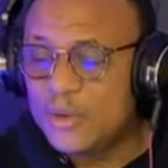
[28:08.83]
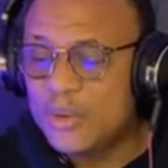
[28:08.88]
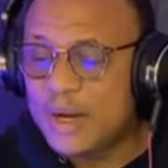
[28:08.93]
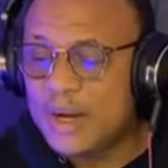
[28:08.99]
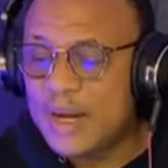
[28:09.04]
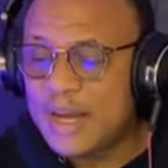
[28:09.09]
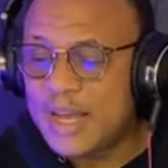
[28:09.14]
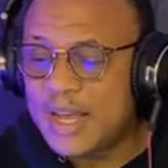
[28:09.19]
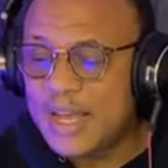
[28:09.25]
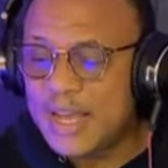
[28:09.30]

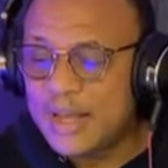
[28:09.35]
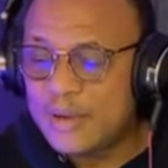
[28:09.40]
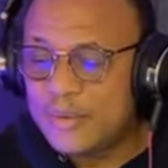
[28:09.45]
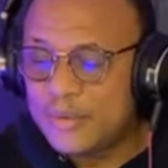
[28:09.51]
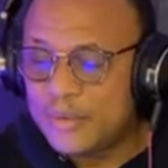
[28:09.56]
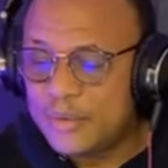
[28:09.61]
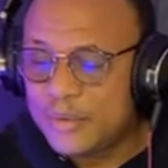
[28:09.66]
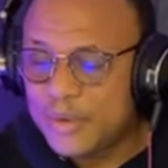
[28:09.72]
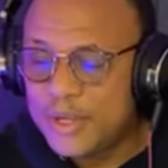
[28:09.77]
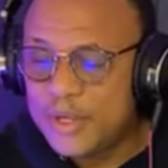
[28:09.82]
you are
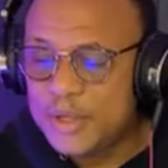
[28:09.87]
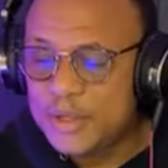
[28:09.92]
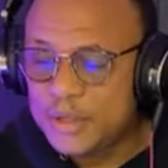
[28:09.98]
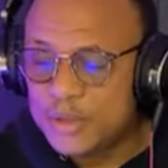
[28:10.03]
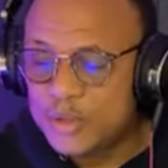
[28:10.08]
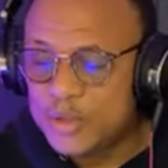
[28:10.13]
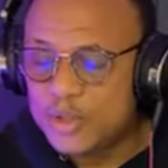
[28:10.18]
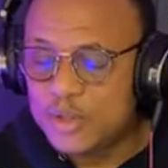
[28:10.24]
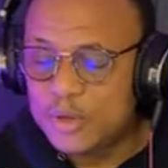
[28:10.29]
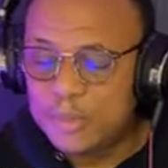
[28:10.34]

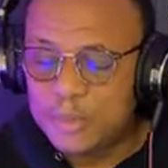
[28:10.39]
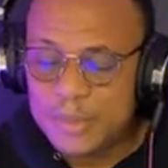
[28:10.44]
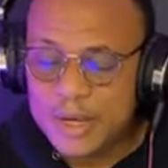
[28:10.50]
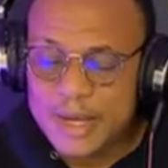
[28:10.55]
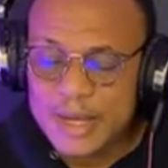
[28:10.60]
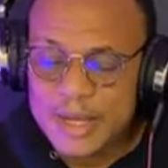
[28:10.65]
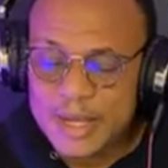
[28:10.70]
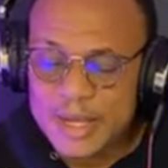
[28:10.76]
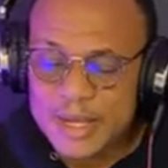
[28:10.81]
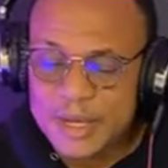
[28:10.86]
enriched
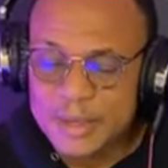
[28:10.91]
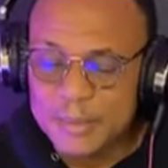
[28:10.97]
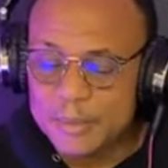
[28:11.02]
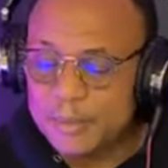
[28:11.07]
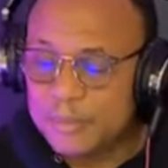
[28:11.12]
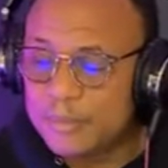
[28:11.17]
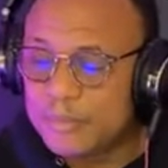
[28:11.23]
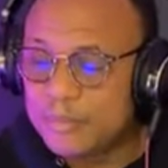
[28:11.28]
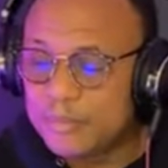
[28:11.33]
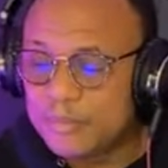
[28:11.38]
by
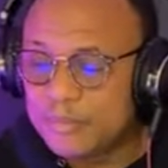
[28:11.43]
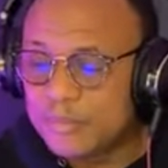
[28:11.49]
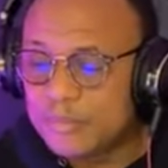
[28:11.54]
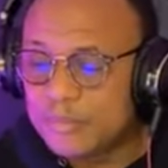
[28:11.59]
Him